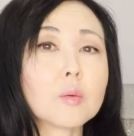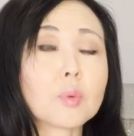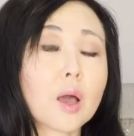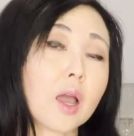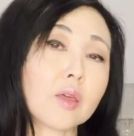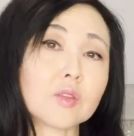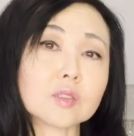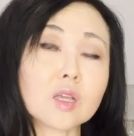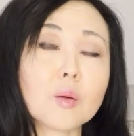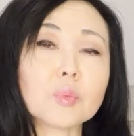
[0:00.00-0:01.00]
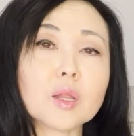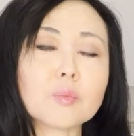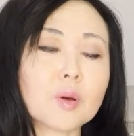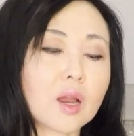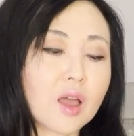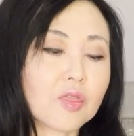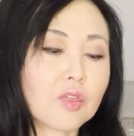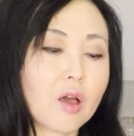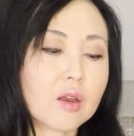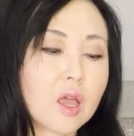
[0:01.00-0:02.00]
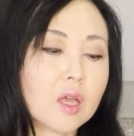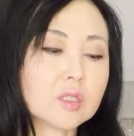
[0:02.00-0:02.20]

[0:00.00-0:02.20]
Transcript: by this company, but I thought,